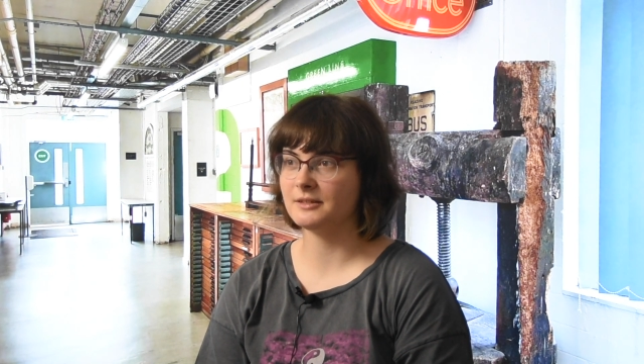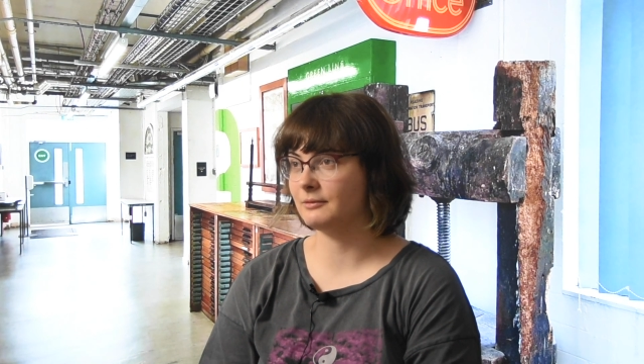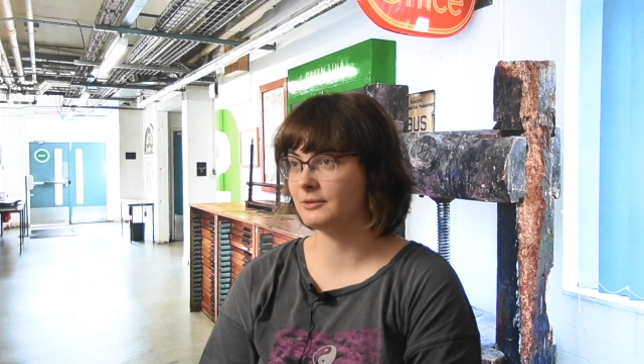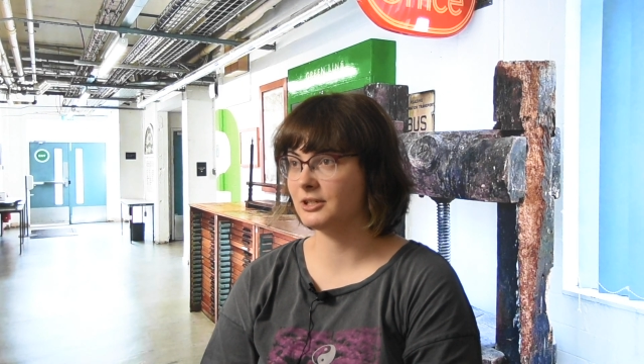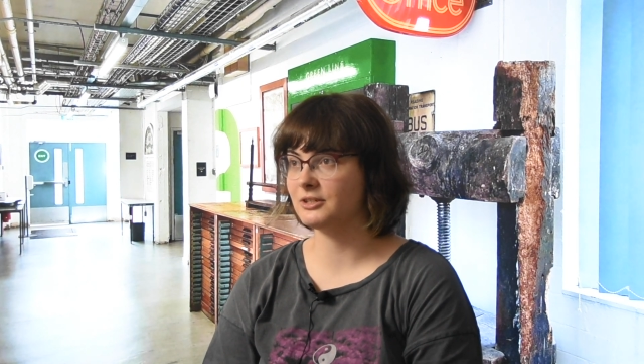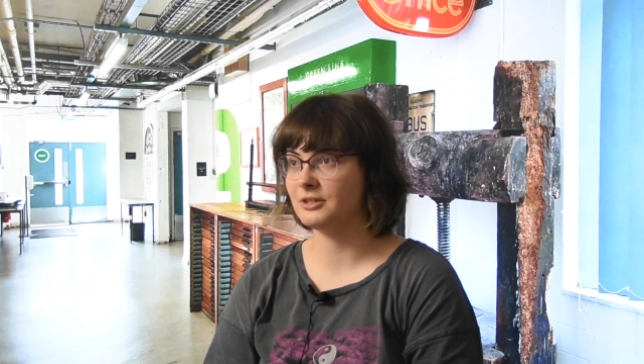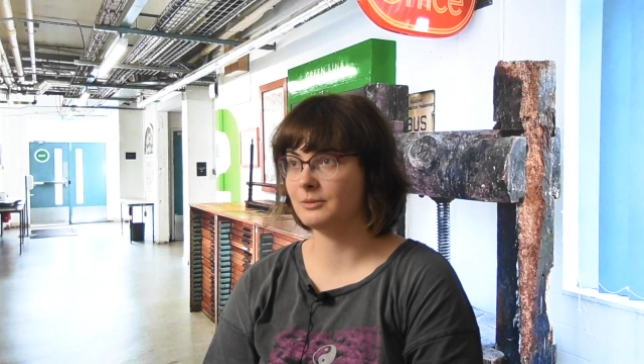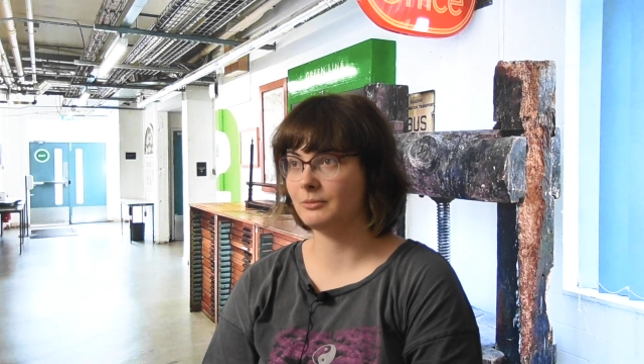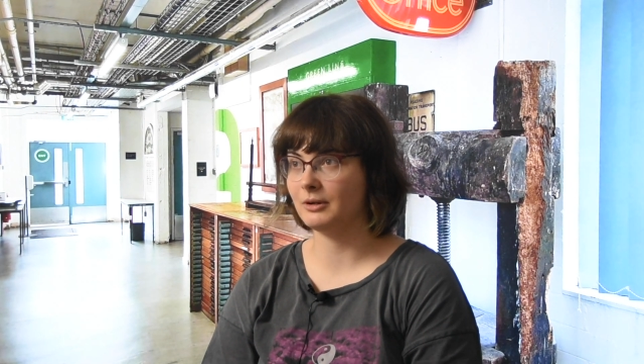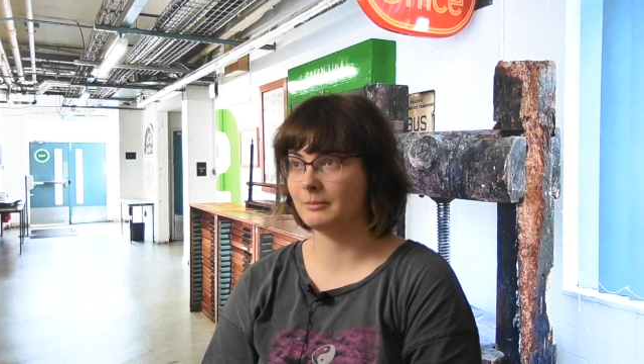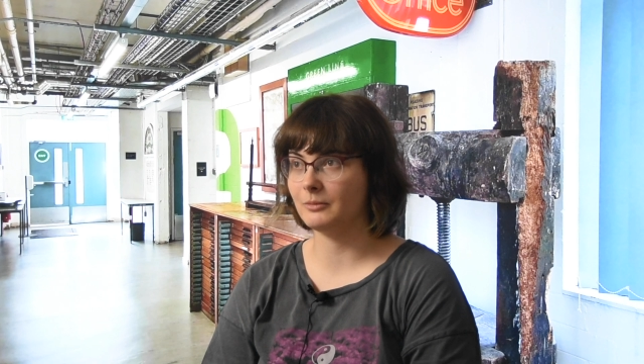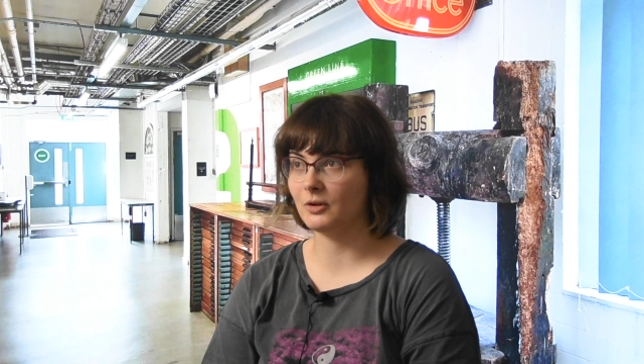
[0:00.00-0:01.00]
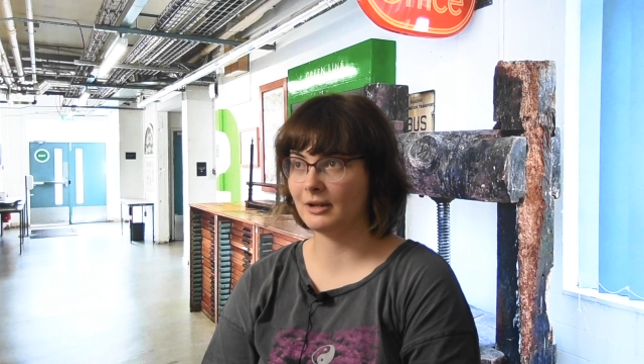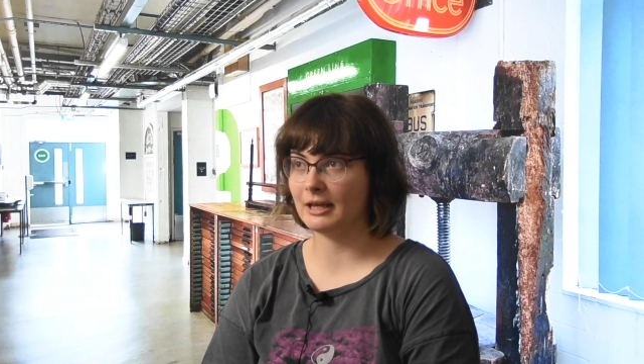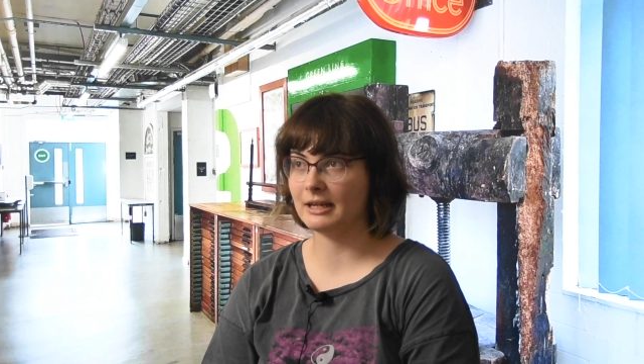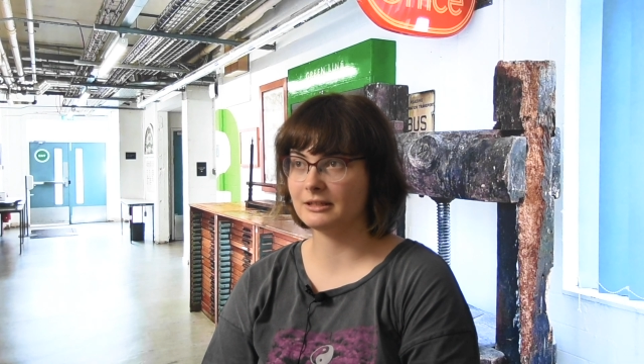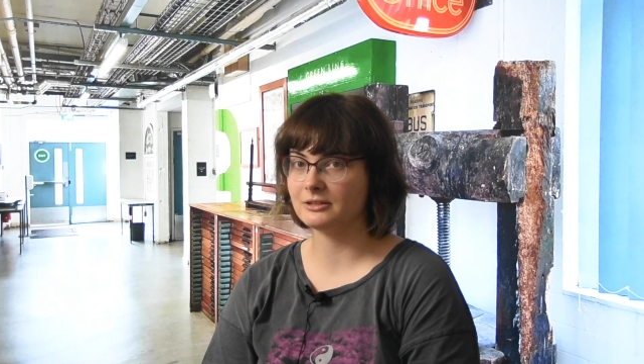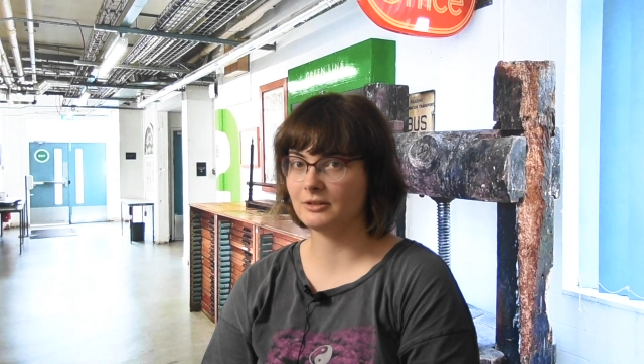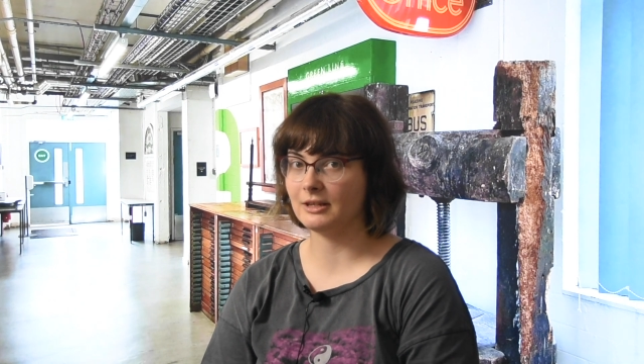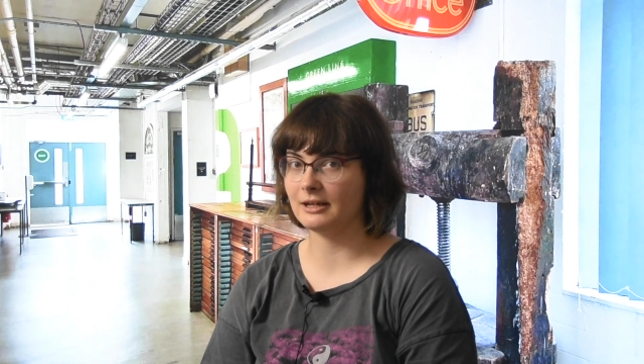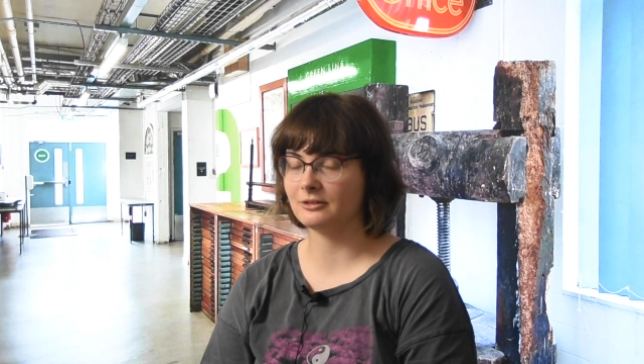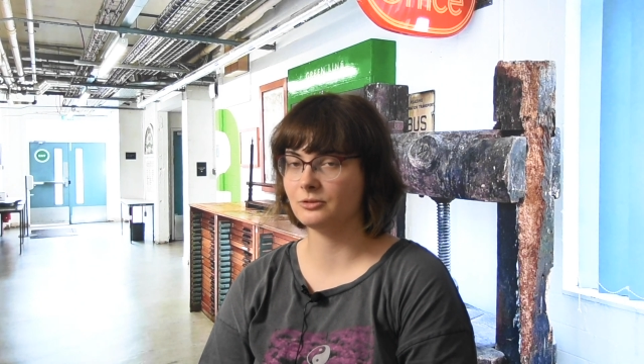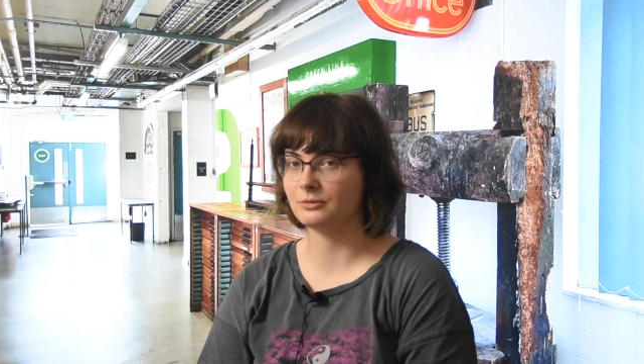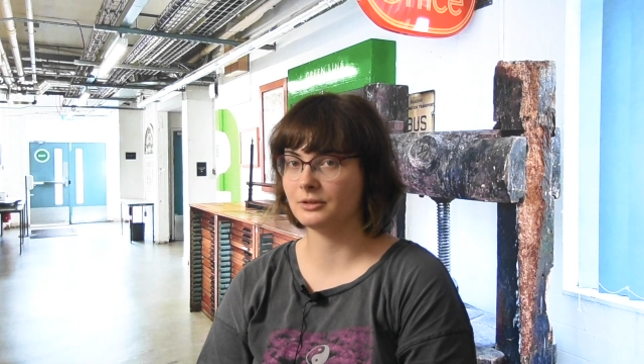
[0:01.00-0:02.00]
I wanted to bring more light to the
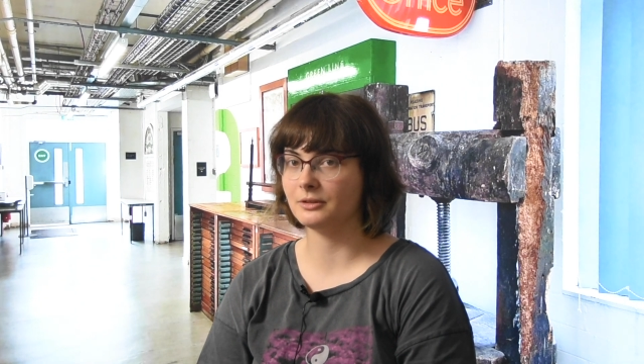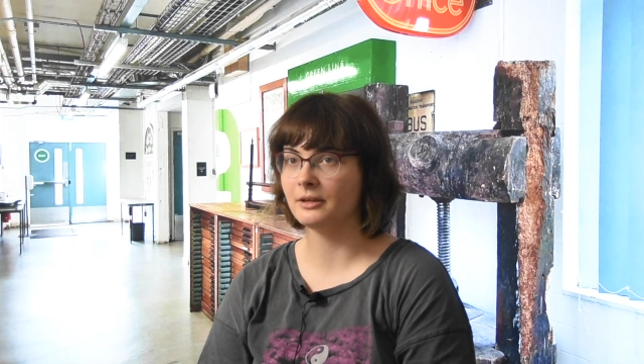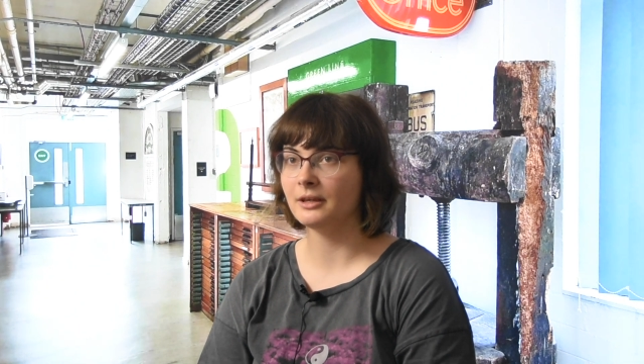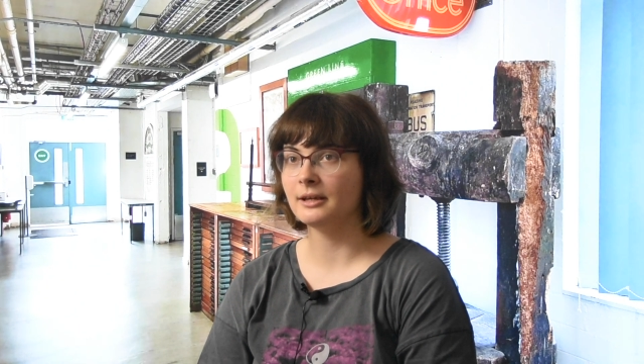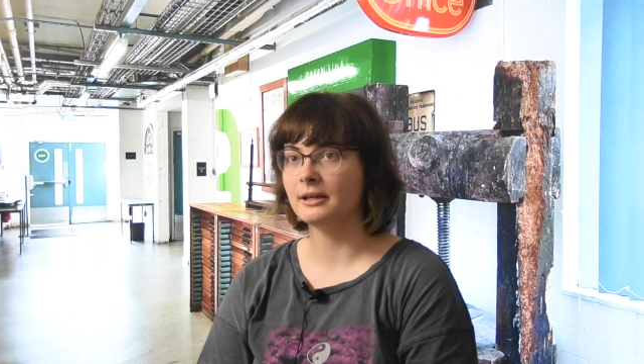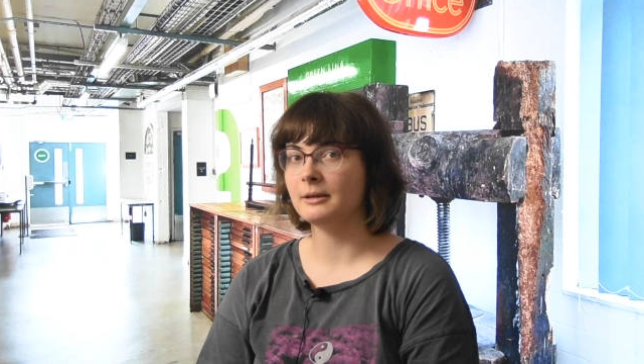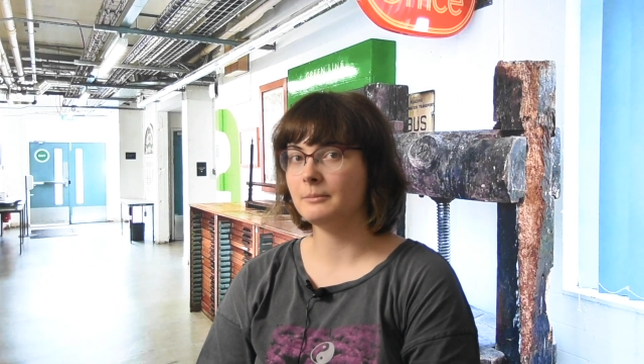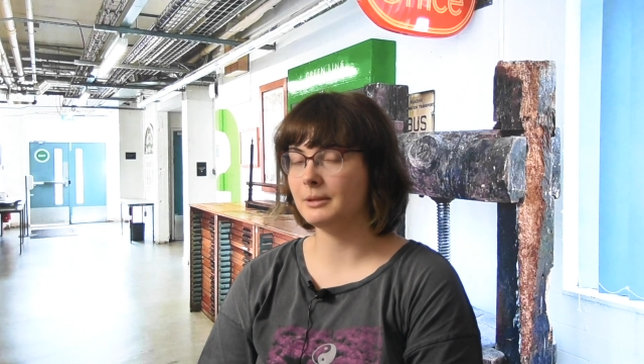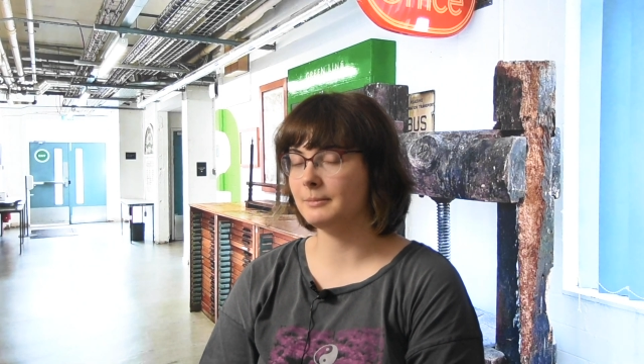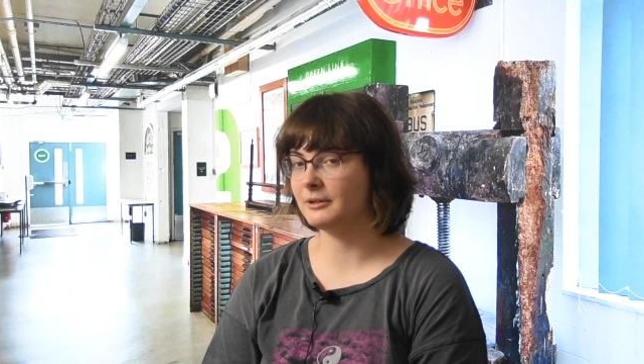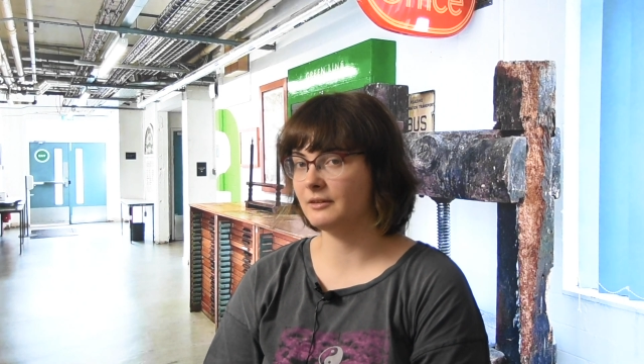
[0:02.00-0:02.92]
actual people